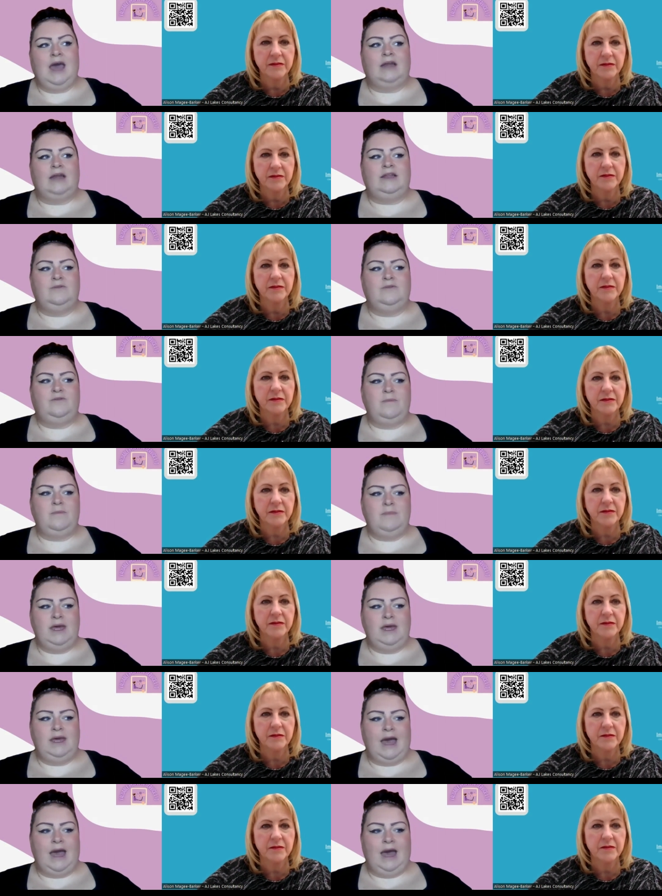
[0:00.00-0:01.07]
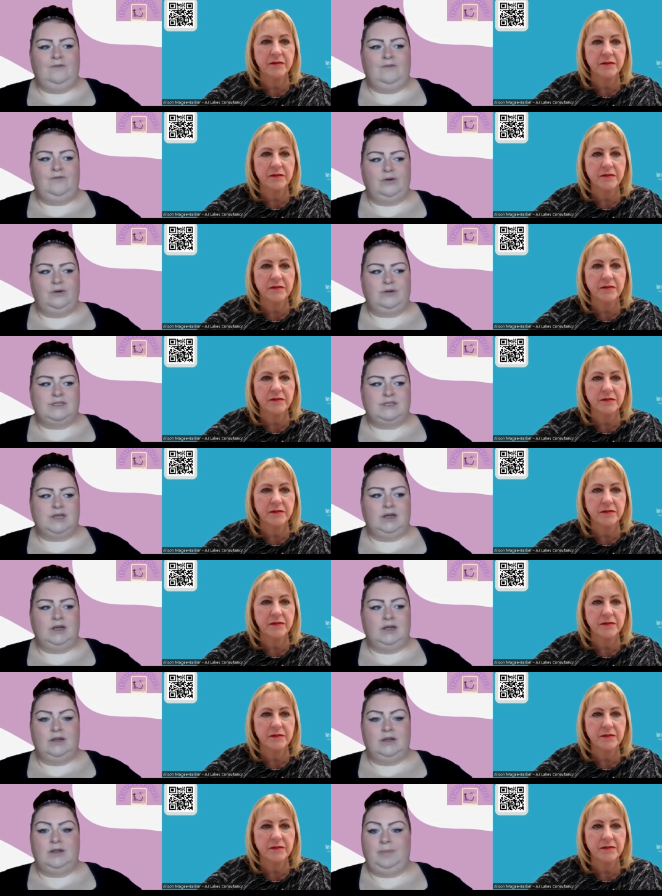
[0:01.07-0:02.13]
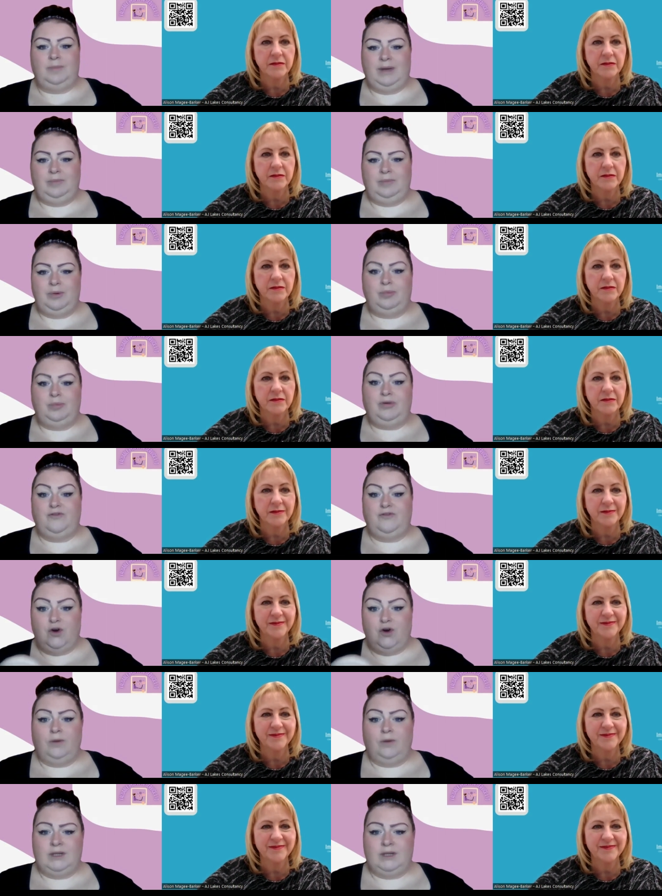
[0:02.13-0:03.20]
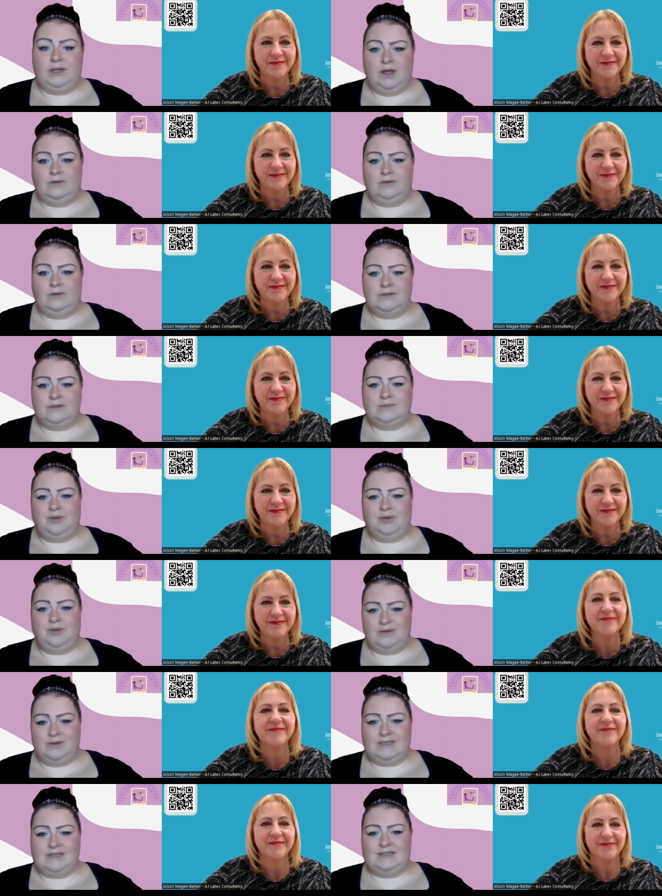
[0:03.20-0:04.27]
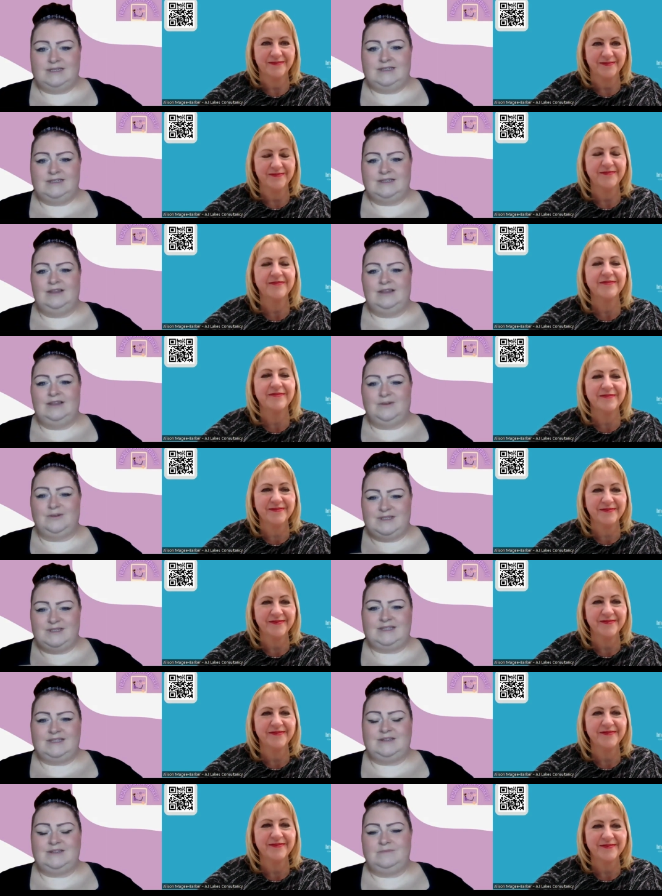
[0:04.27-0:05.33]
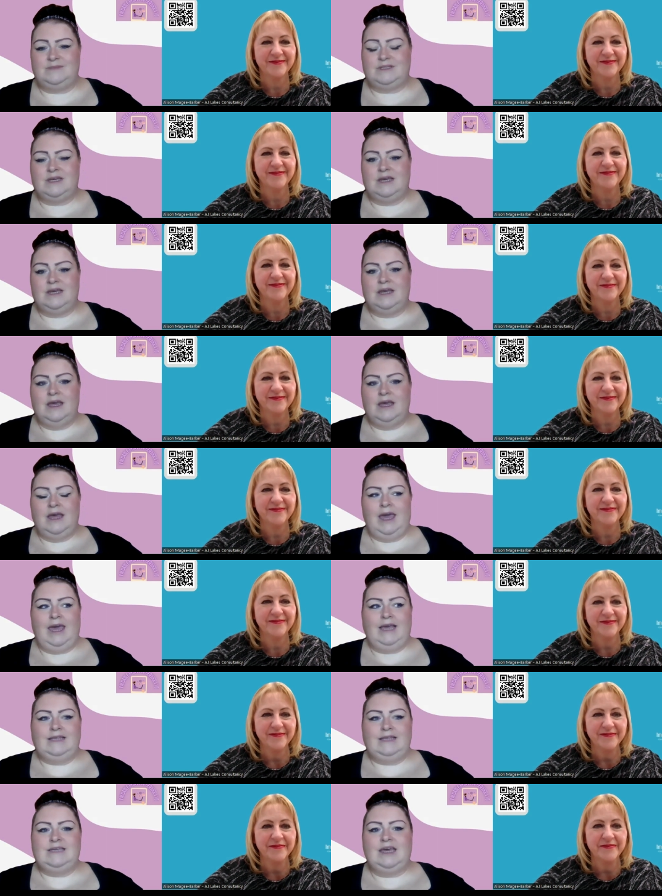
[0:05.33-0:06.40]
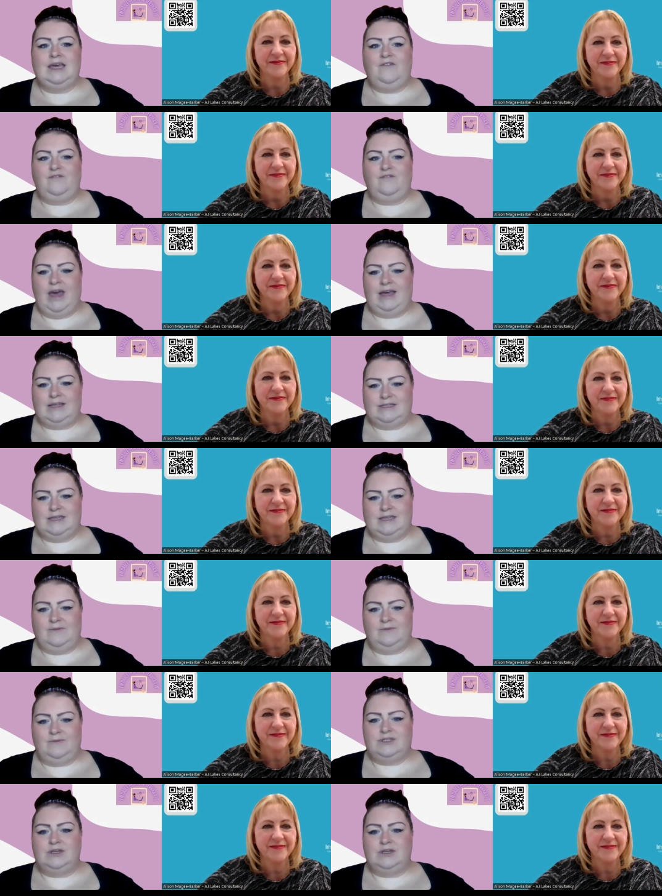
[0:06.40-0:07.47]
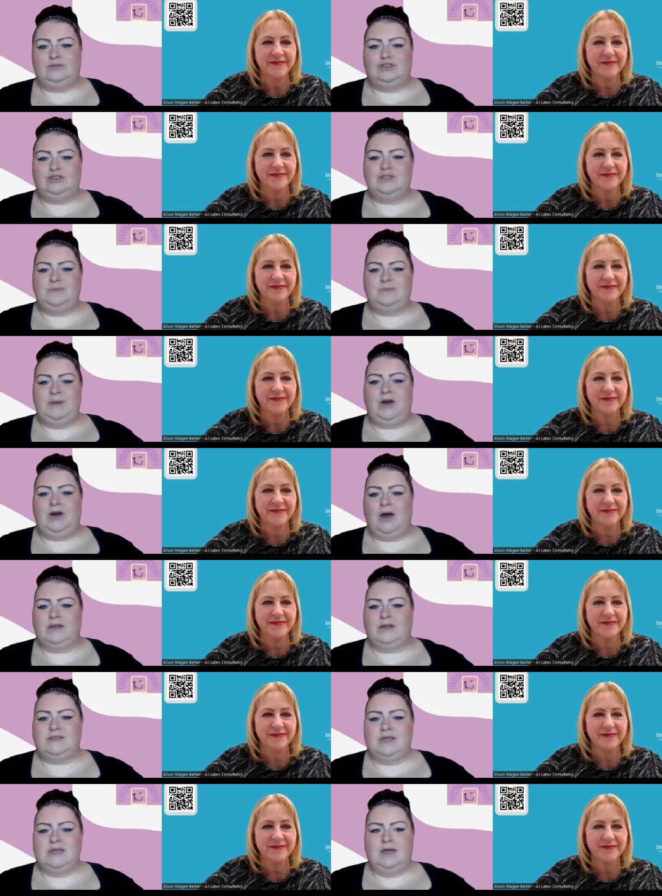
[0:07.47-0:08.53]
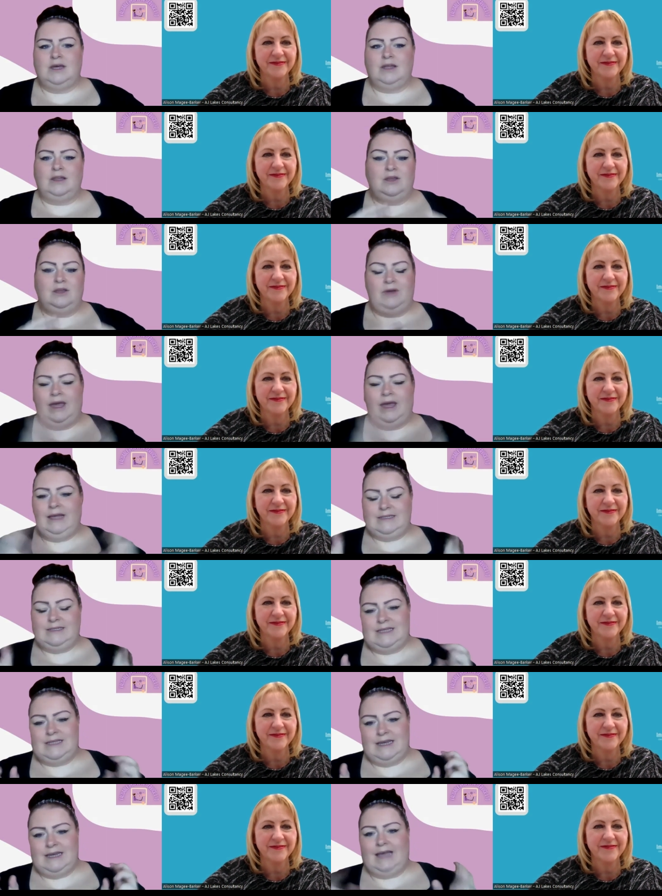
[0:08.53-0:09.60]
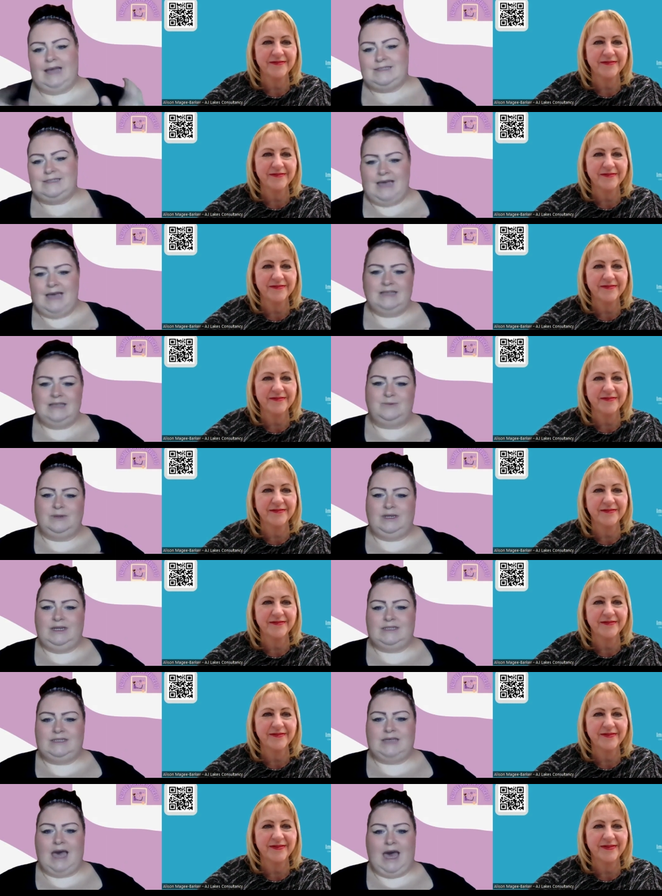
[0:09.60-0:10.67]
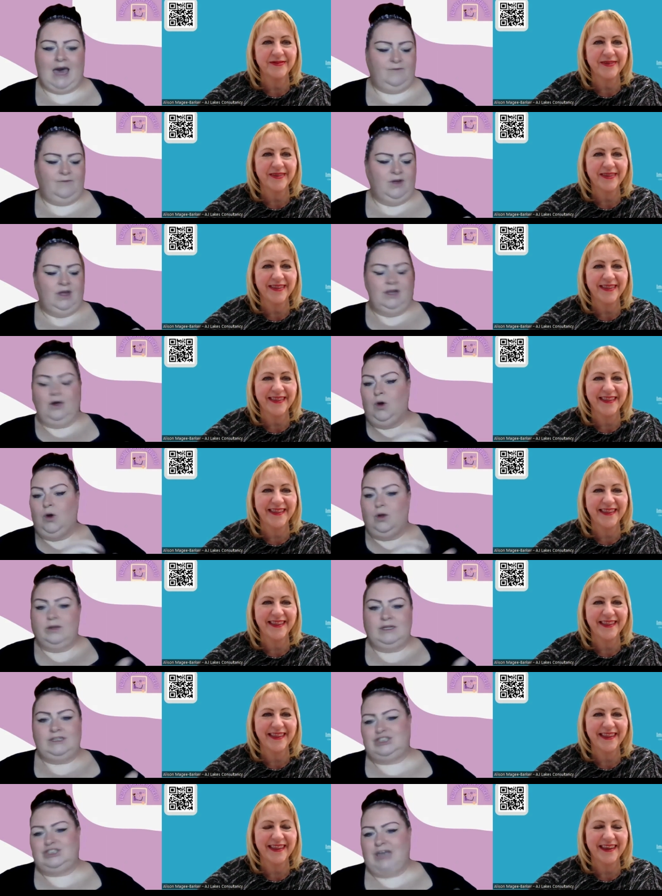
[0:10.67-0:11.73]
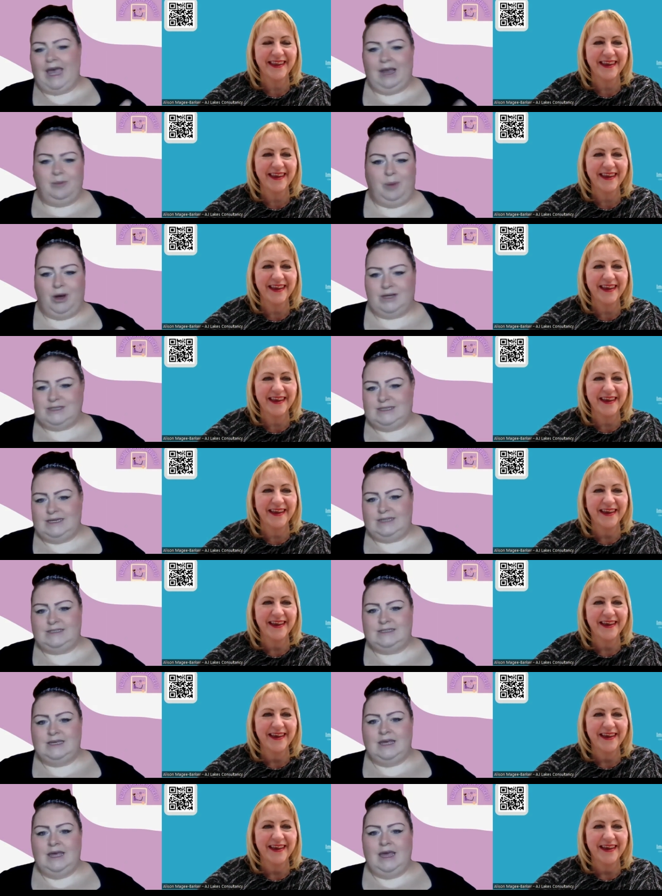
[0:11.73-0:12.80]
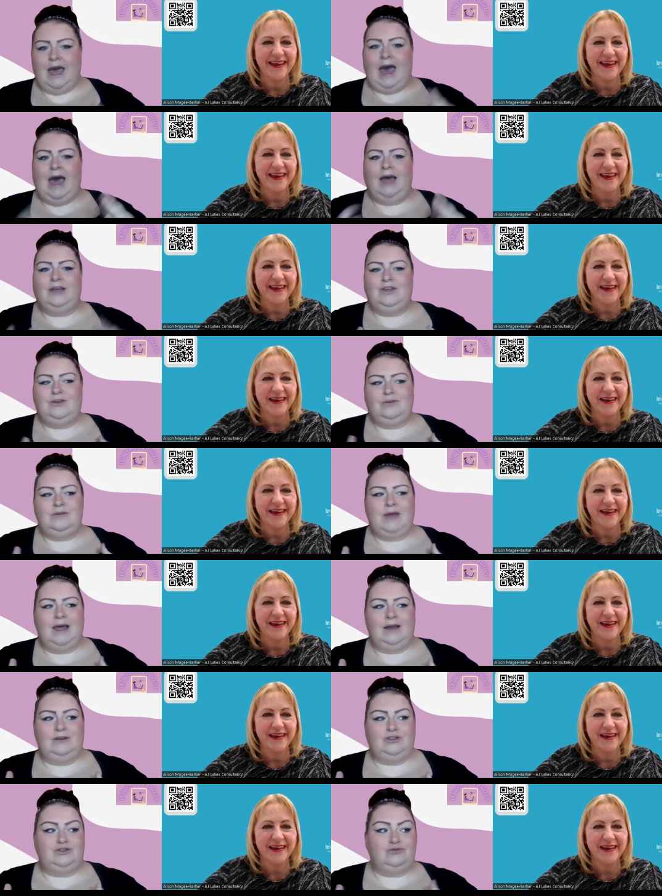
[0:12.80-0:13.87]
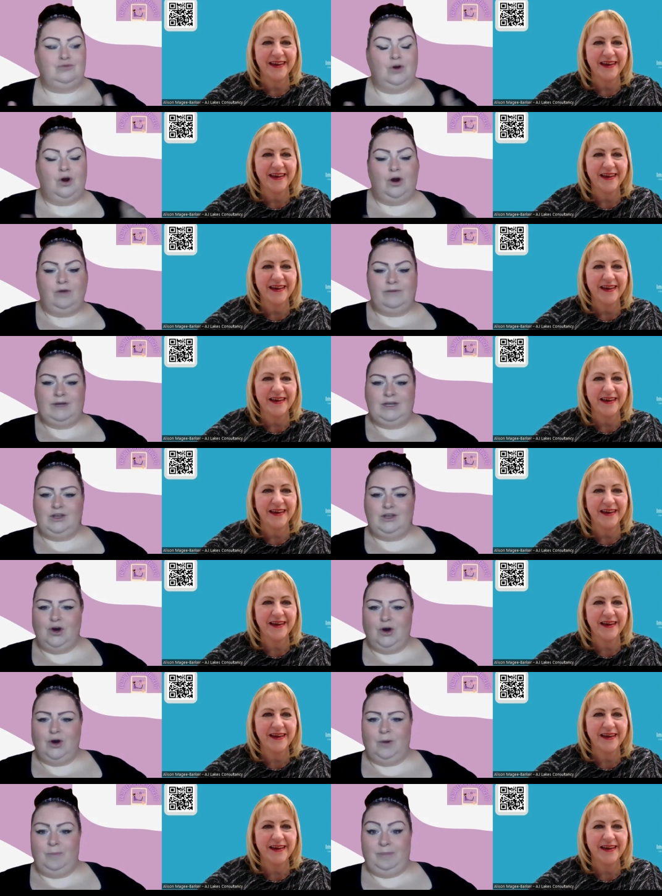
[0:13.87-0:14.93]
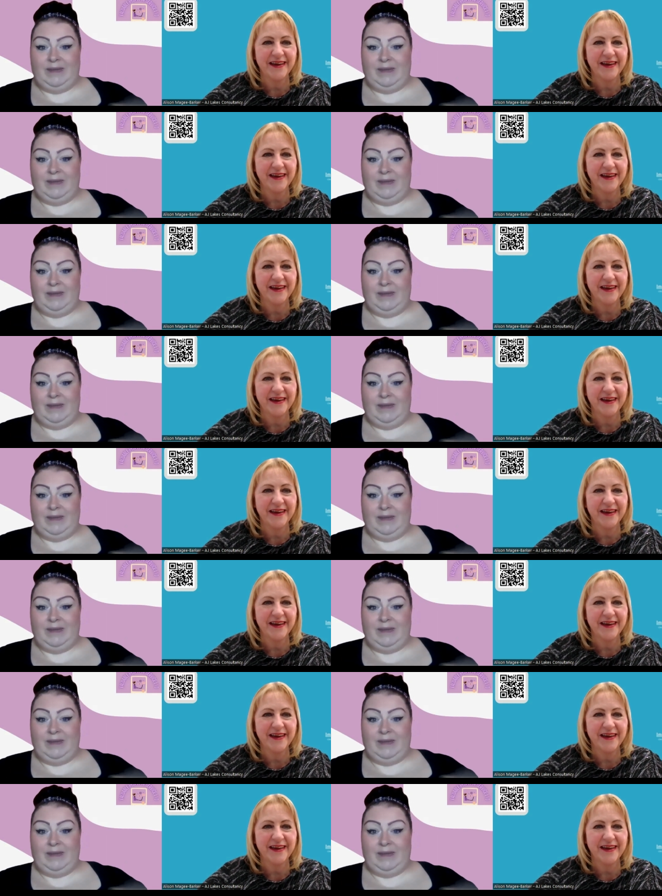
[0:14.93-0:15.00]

Speaker 1: i think for me i focus on the people performing those processes and those systems. Is it effective? So just because the internet says we need to have all these check boxes, are you then drawing your